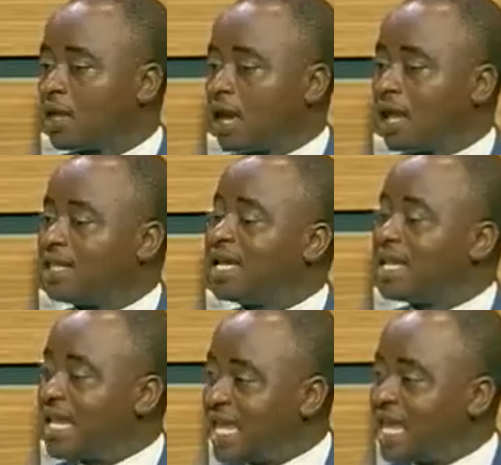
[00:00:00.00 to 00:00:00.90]
And then
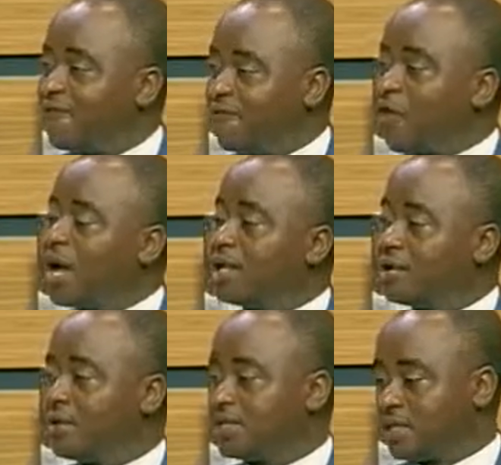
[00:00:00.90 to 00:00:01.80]
if for any
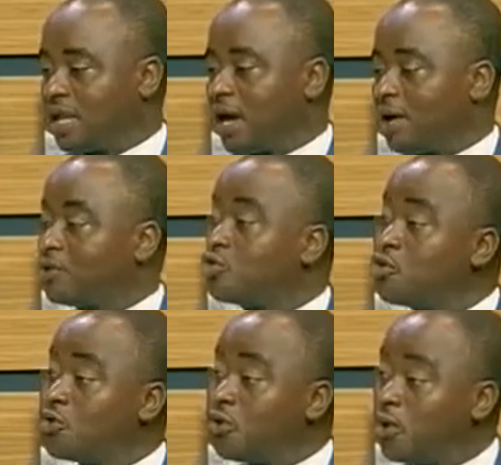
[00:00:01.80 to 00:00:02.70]
reason now,
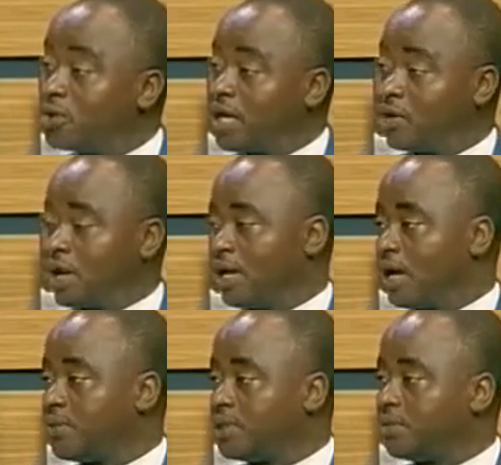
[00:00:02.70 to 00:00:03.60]
you know that you are
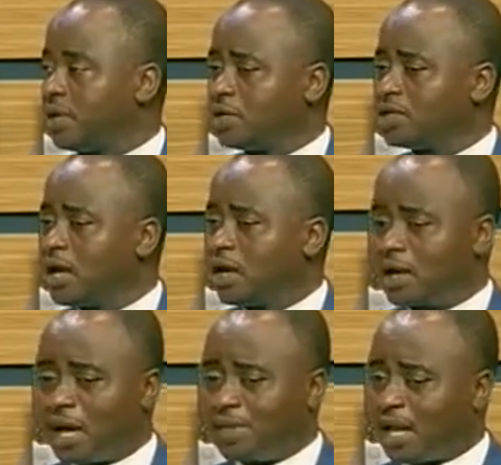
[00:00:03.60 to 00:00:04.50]
diabetic, because,
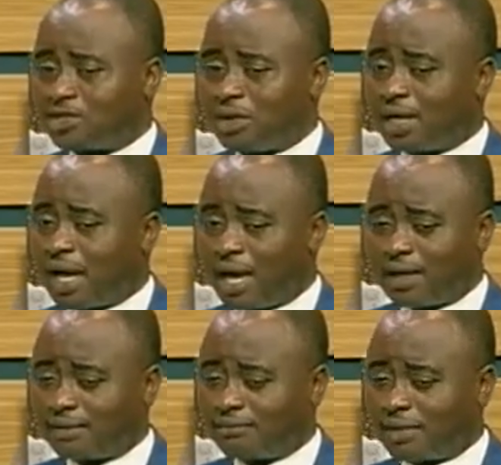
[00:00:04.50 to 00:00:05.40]
I mean, I saw a
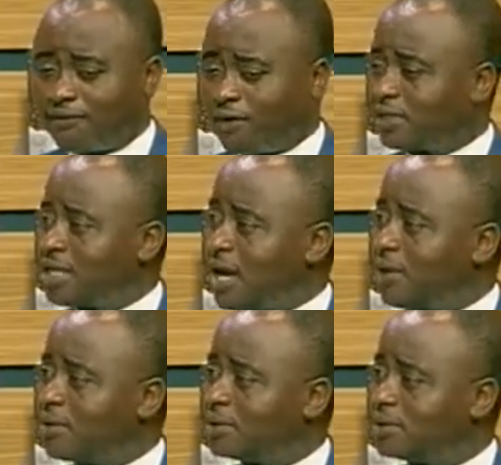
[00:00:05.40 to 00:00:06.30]
guy, a
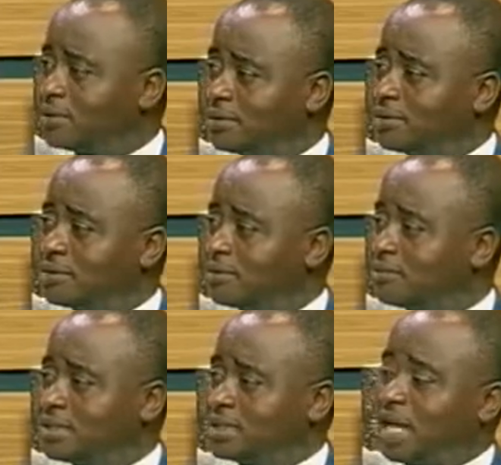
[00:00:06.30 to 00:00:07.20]
40-year-old
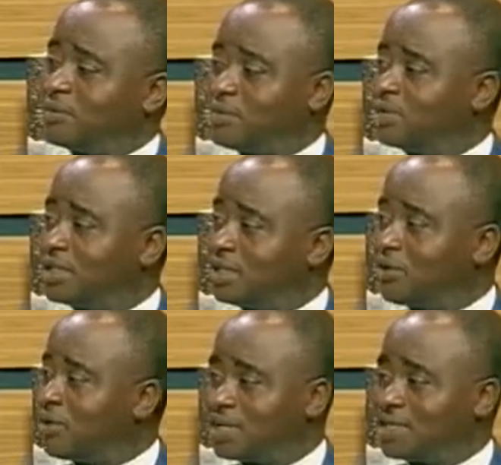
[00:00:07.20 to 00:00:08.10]
who resides both in the
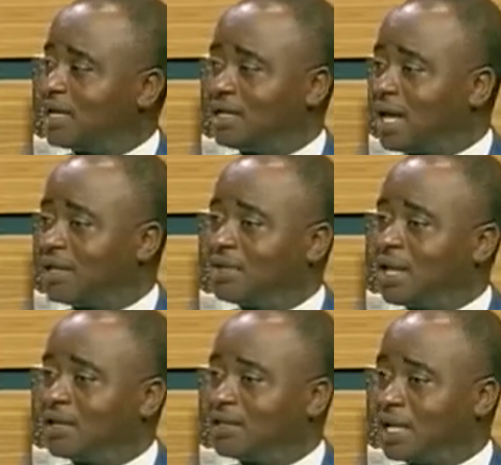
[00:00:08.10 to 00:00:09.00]
US and in
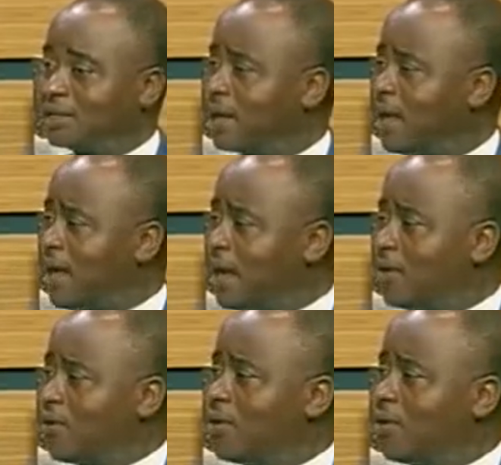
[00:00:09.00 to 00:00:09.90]
Nigeria, that I said,
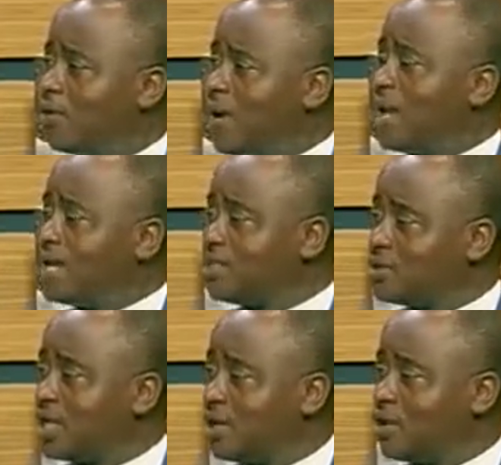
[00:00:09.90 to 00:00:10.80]
look, when last did you
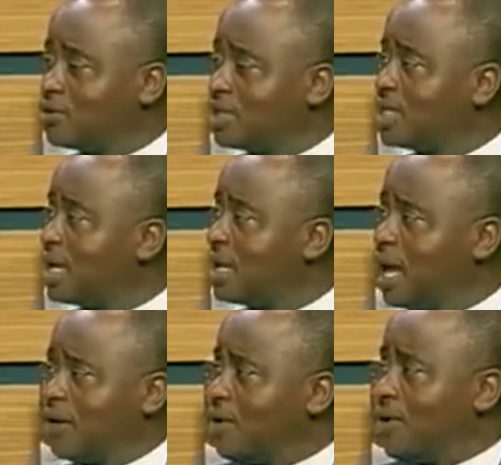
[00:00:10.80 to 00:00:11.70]
see a doctor? He said,
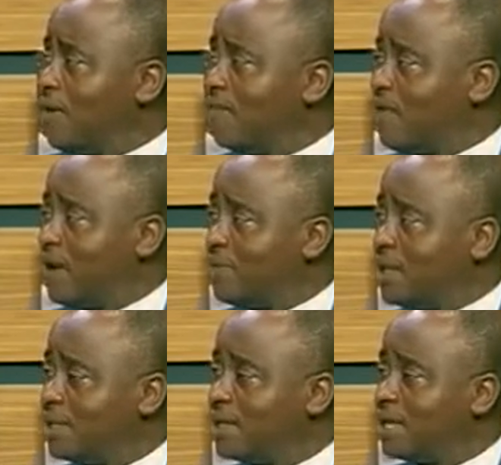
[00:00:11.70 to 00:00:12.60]
I know, I've never
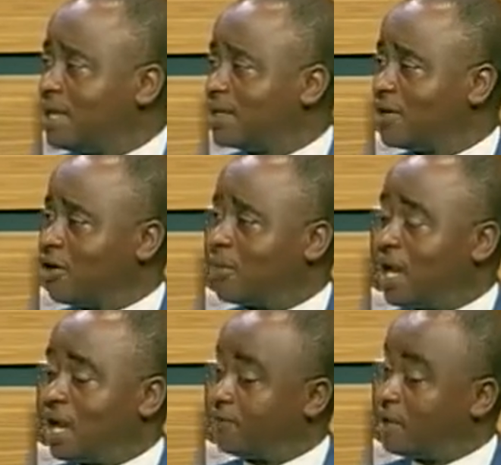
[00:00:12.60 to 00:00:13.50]
been ill all
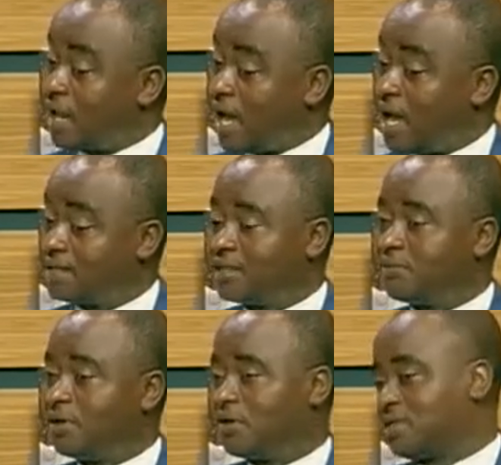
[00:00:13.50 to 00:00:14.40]
my life. Then I asked him,
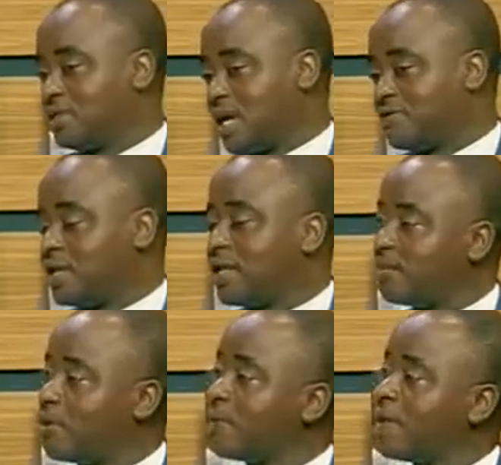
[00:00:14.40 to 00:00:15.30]
because he drives a
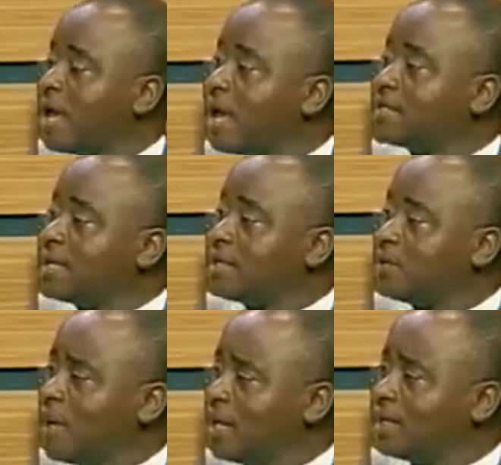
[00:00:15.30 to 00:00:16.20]
limo. I said,
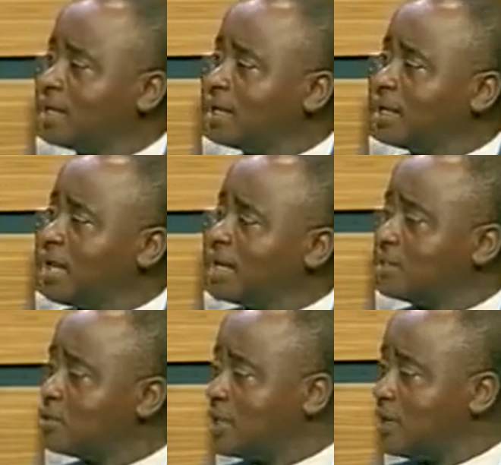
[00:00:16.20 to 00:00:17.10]
when last
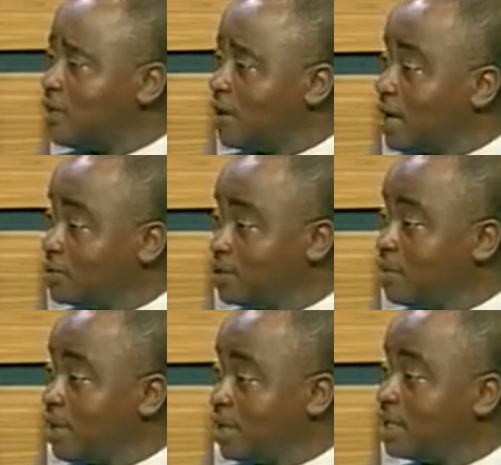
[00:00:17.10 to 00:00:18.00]
did you take your car to the
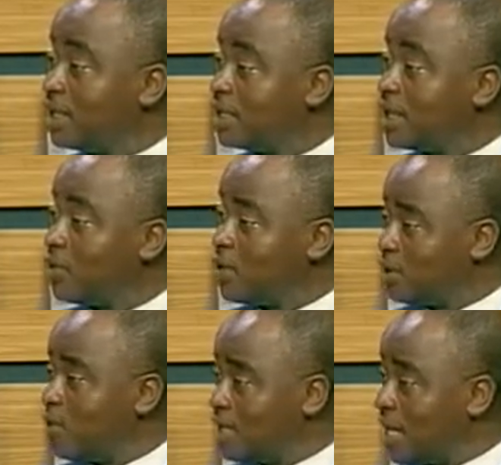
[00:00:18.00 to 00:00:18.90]
mechanic? Was
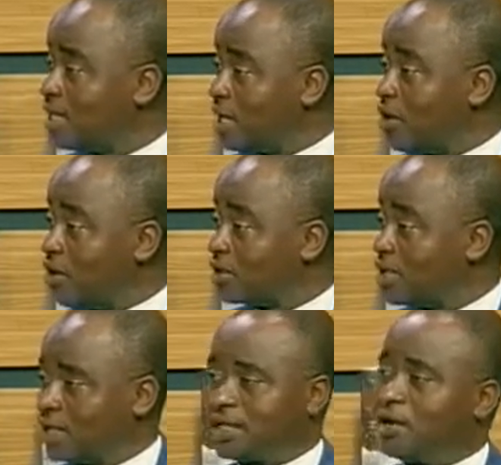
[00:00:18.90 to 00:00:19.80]
it when the engine knocked?
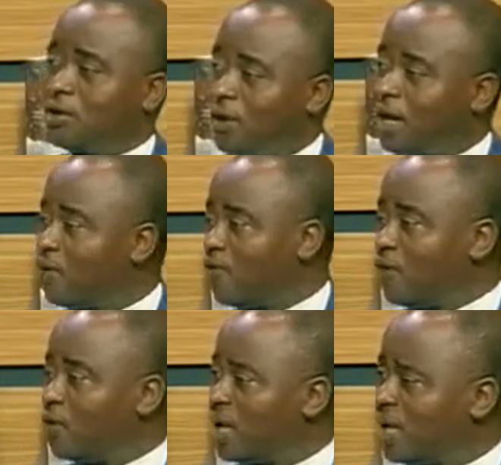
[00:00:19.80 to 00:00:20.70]
I said, no, I go
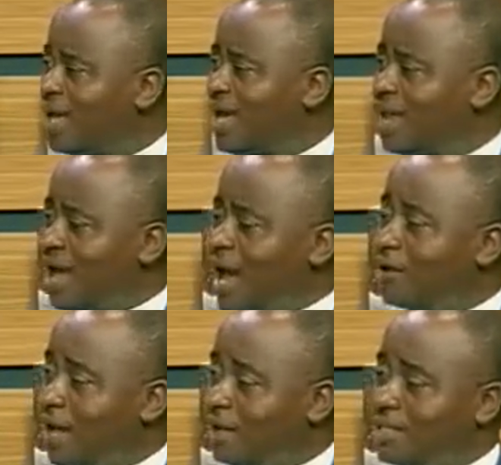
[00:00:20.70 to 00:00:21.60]
frequently. Now,
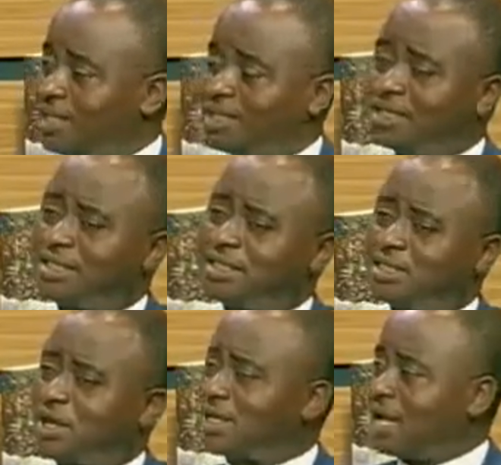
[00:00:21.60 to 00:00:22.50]
it's
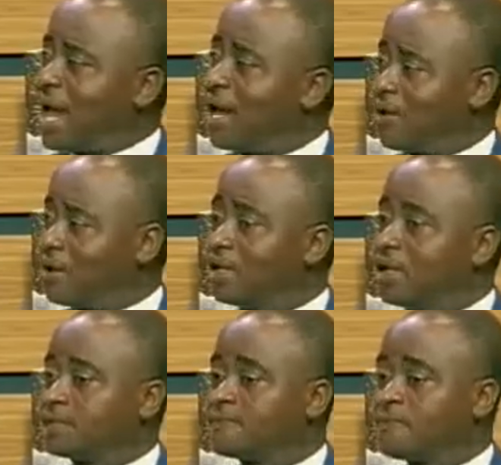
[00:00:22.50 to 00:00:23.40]
such an irony that